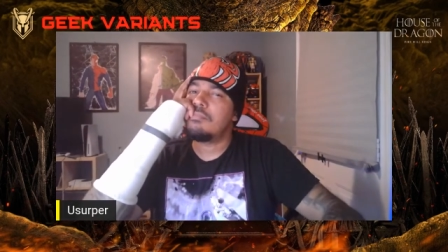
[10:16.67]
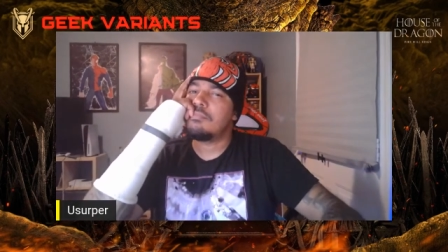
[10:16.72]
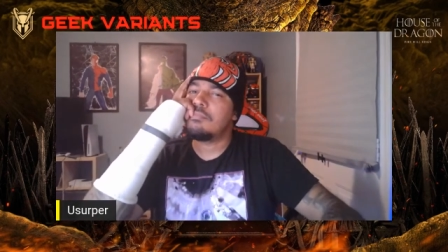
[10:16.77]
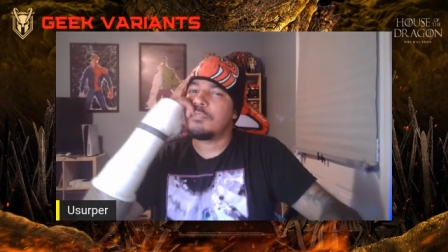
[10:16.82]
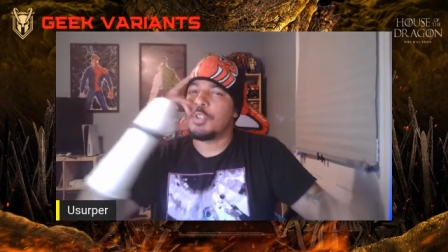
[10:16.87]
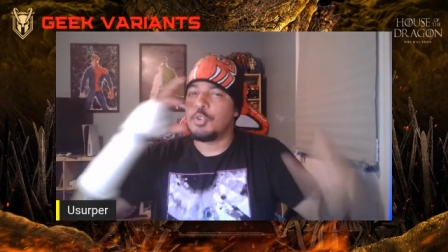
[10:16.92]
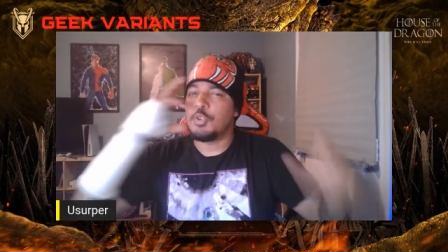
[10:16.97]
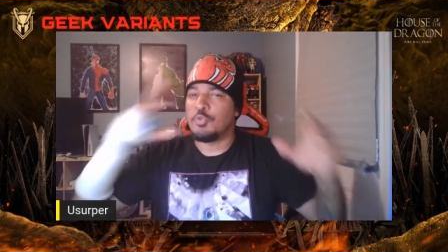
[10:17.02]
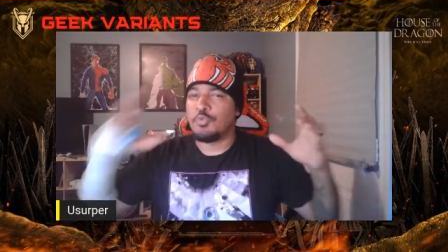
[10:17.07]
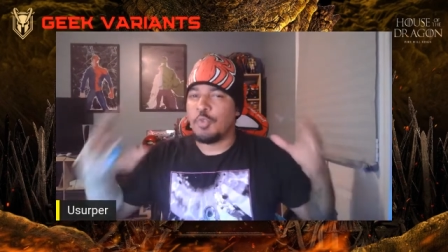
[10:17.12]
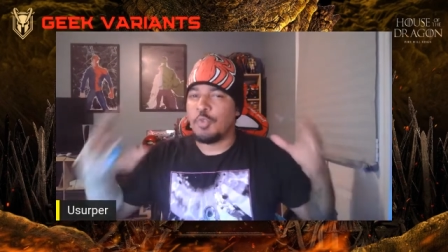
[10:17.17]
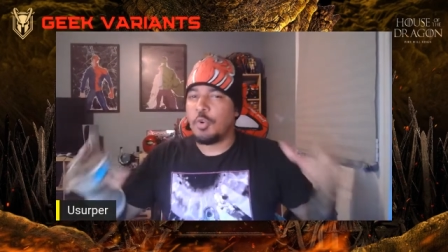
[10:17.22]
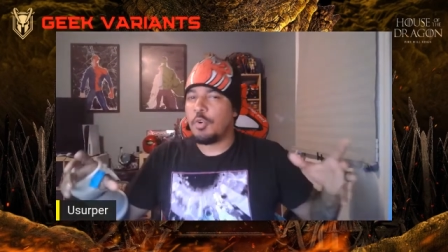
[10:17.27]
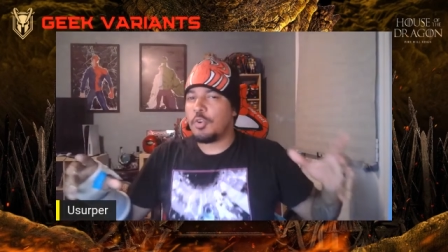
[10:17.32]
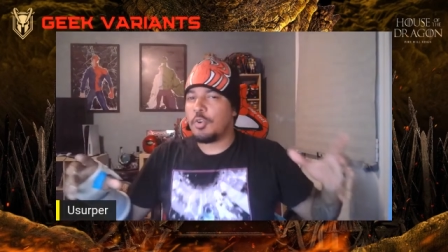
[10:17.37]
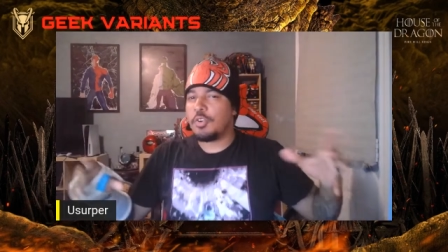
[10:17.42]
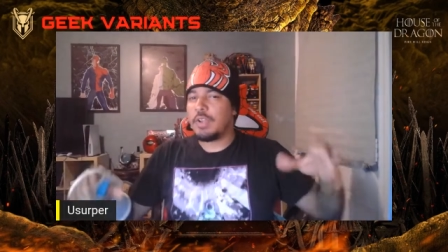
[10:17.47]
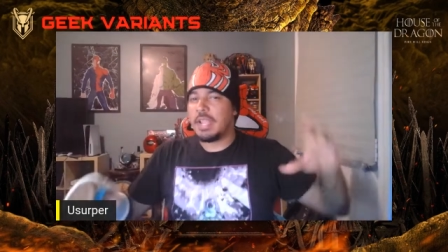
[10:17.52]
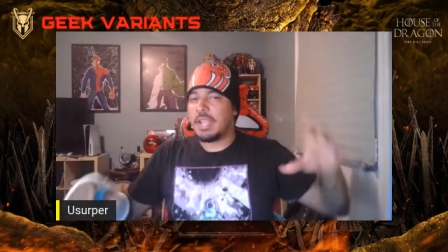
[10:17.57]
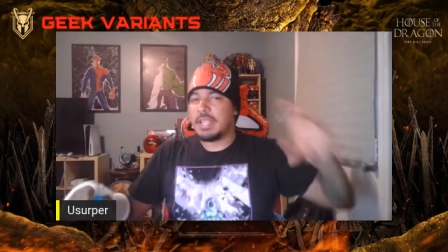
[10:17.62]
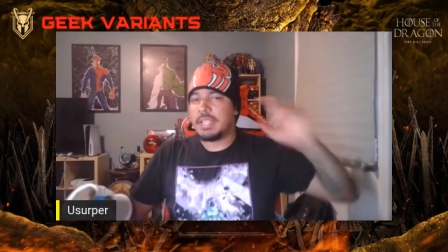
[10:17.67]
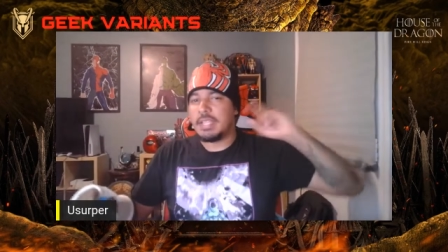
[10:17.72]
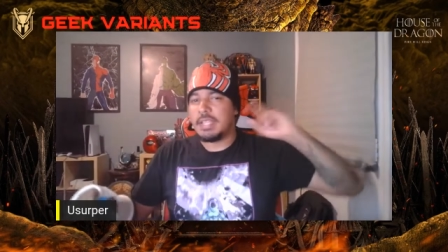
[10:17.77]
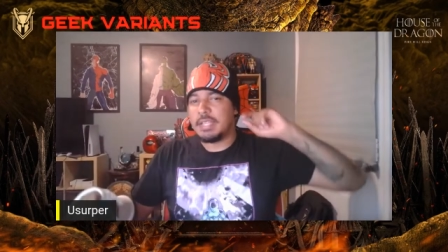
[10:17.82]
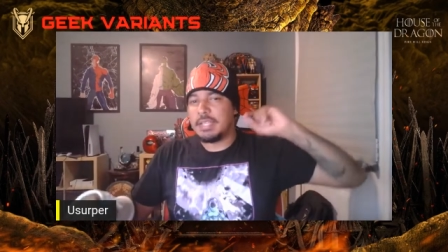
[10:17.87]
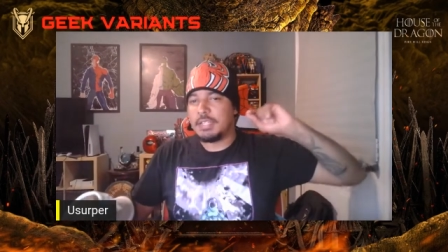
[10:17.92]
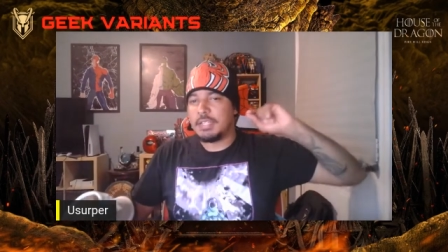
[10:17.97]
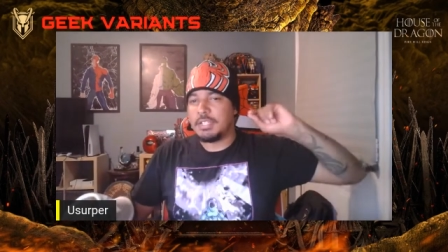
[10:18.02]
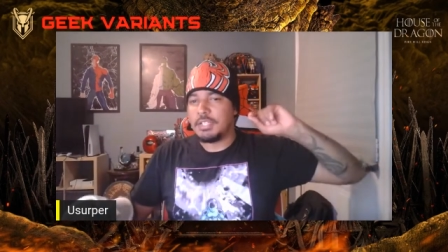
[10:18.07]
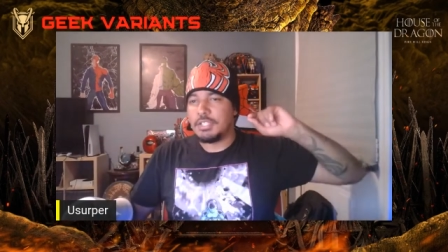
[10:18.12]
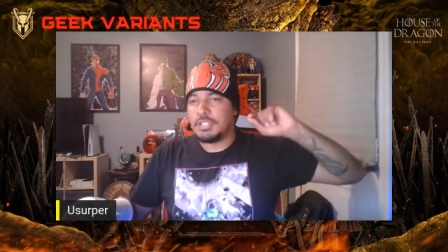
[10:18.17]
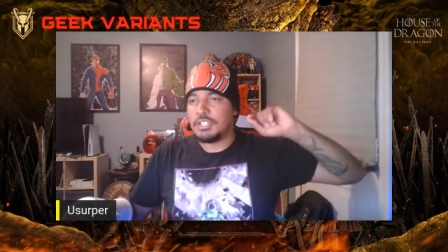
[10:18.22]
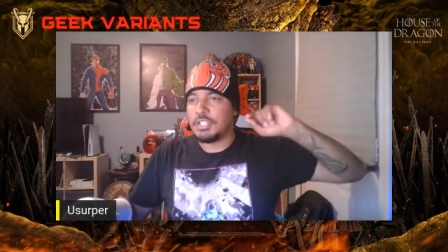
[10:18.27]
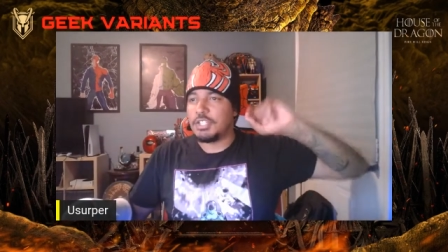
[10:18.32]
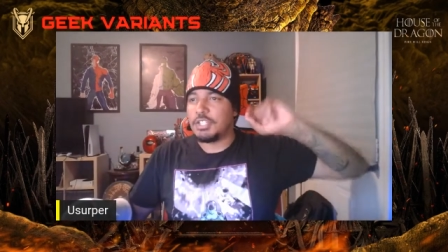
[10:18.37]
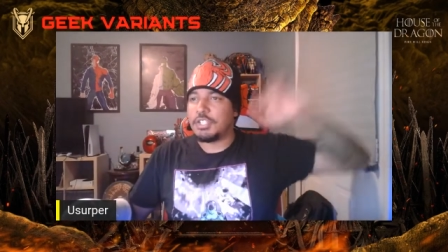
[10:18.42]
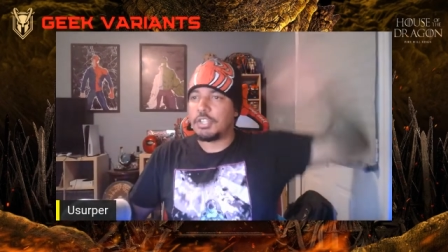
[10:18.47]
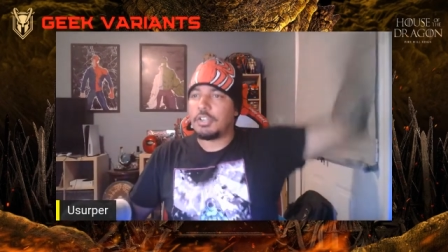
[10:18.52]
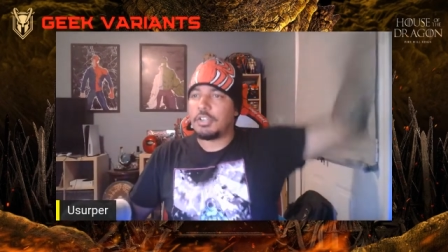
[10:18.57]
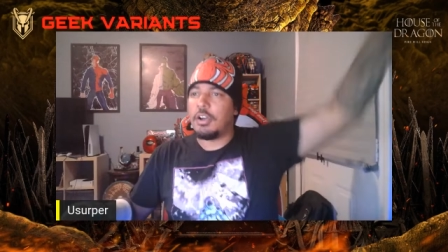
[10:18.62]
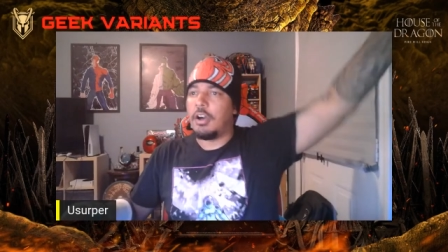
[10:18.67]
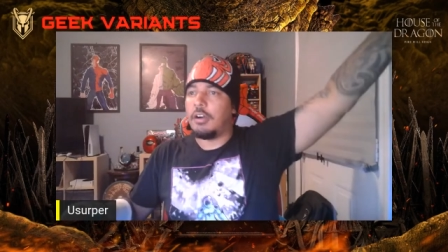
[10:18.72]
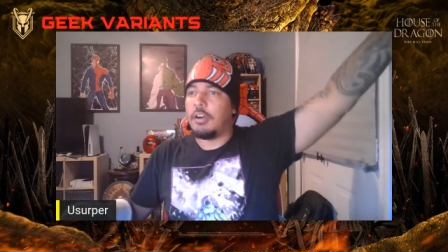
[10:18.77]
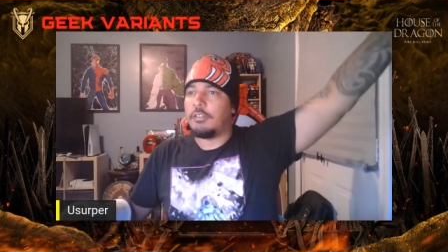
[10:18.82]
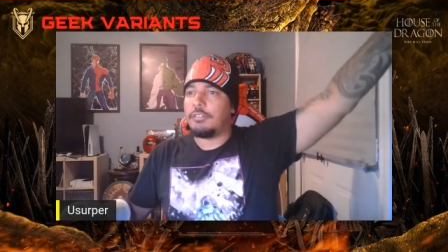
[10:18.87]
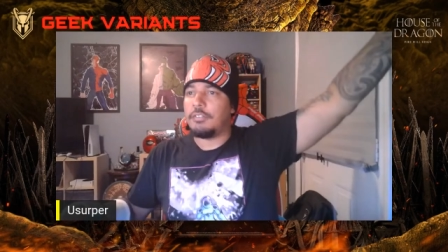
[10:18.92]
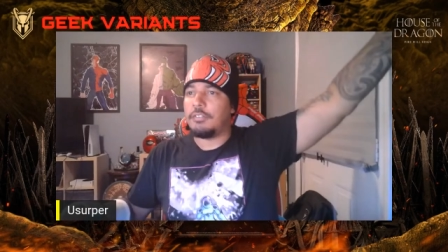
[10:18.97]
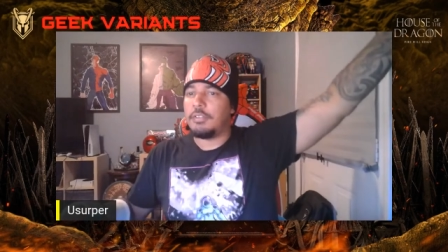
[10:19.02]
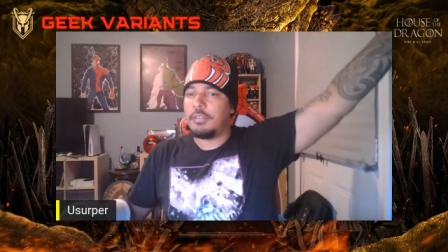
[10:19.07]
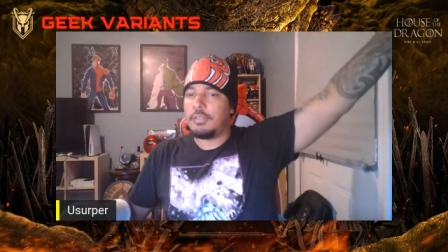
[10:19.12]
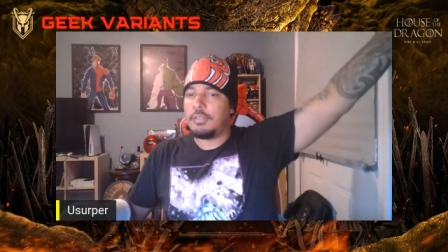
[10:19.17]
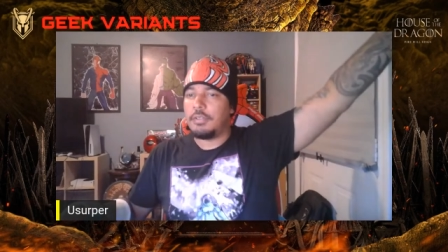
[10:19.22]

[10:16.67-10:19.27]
you roared, and then she took off,